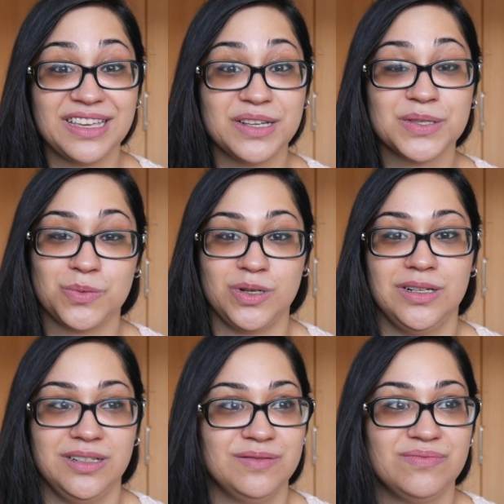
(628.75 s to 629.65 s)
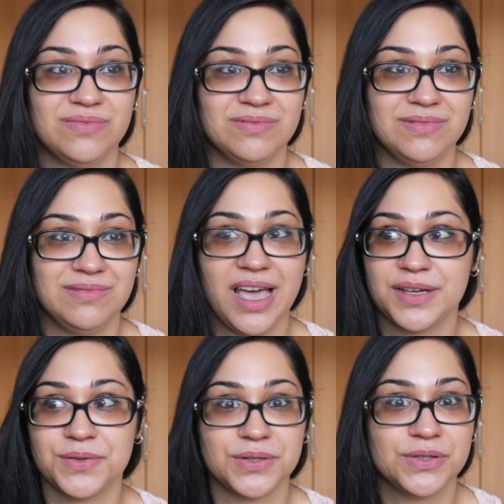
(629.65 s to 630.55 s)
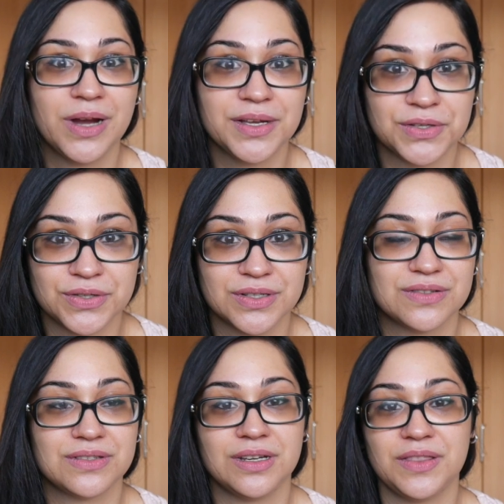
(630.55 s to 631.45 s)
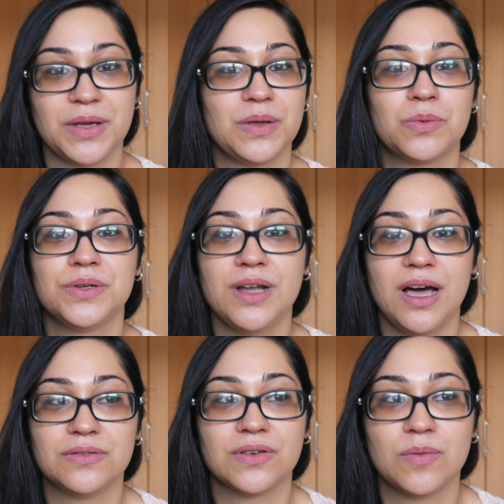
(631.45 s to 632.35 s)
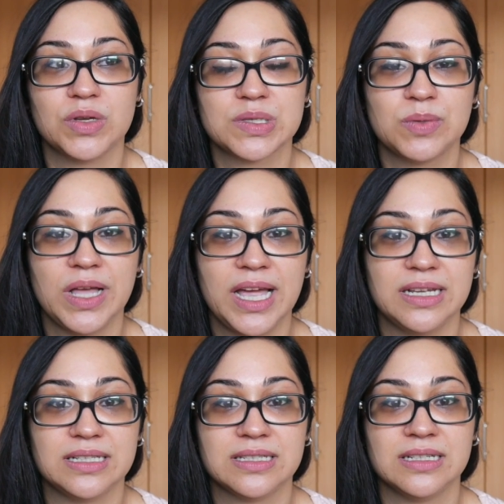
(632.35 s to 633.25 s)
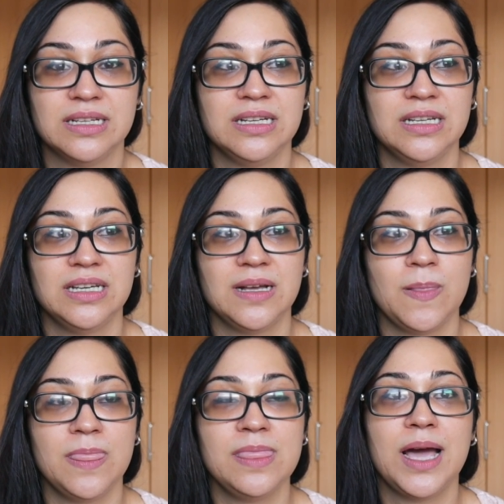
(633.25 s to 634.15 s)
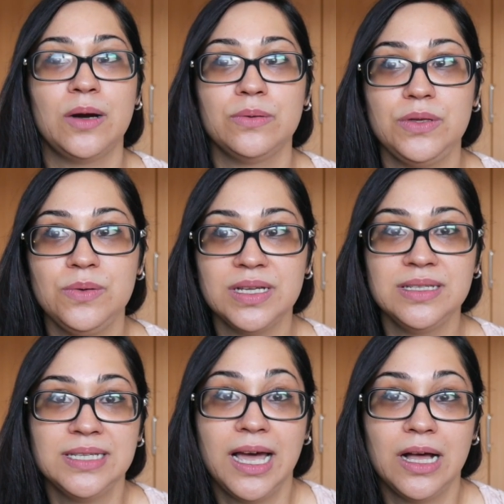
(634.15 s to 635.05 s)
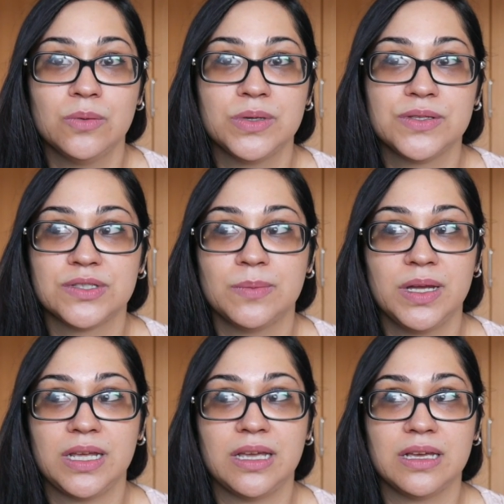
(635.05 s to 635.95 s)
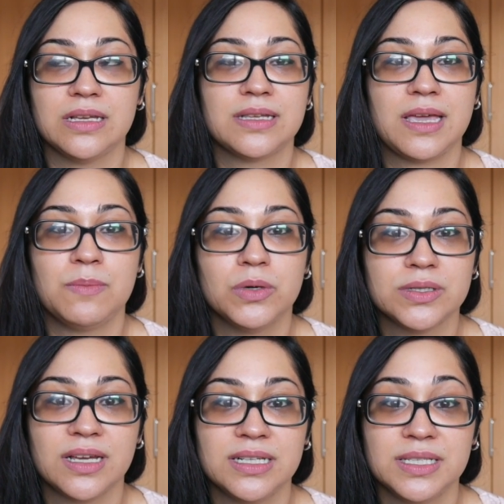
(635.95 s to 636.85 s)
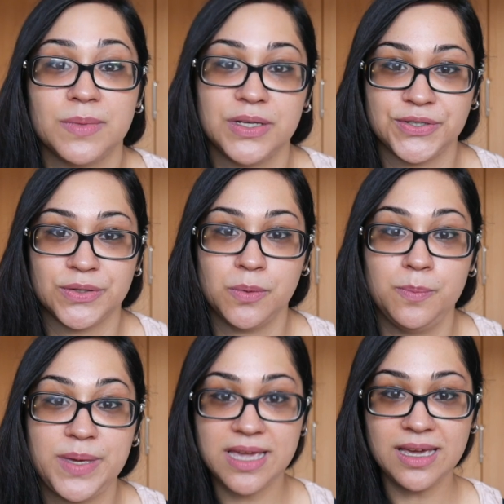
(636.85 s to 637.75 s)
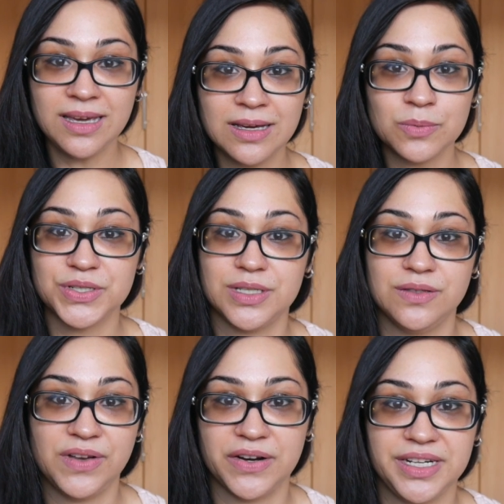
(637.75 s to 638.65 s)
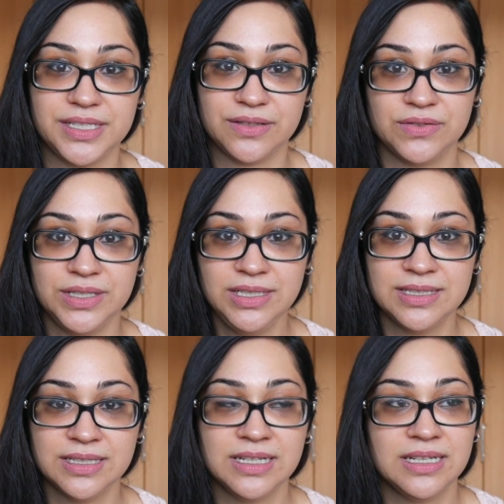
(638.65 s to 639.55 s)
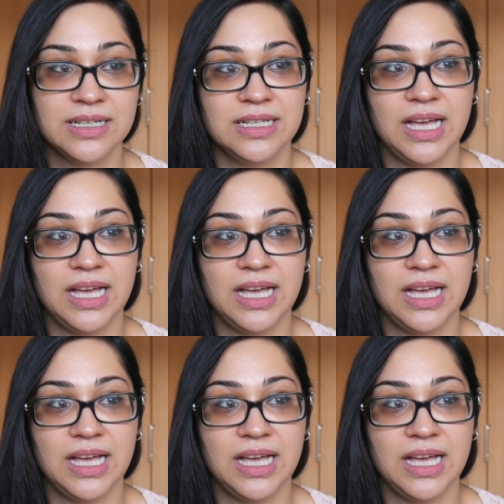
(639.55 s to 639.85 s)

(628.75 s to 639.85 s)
that these were extraterrestrials. You know, they, they were not from this planet. Now, you can tell when somebody is a multidimensional being, which is very different,